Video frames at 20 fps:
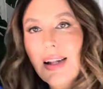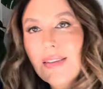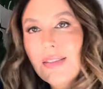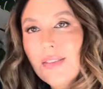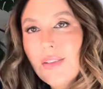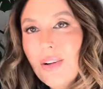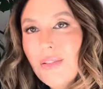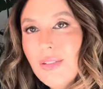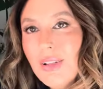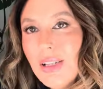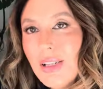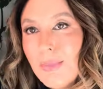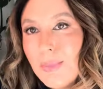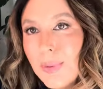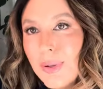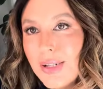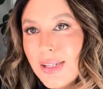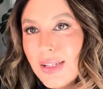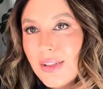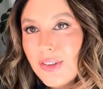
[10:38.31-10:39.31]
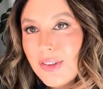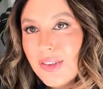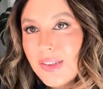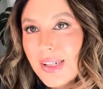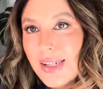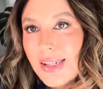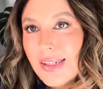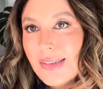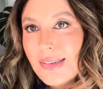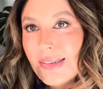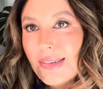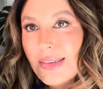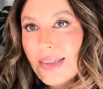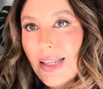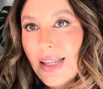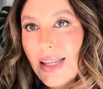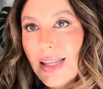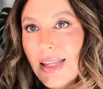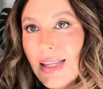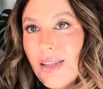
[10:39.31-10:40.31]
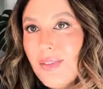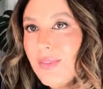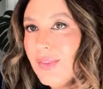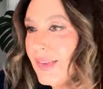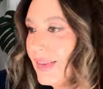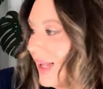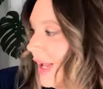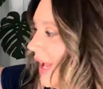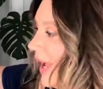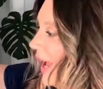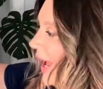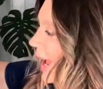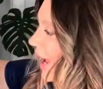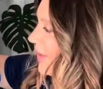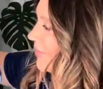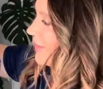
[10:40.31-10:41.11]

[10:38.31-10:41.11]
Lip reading: it's got really pretty sheer sleeves, and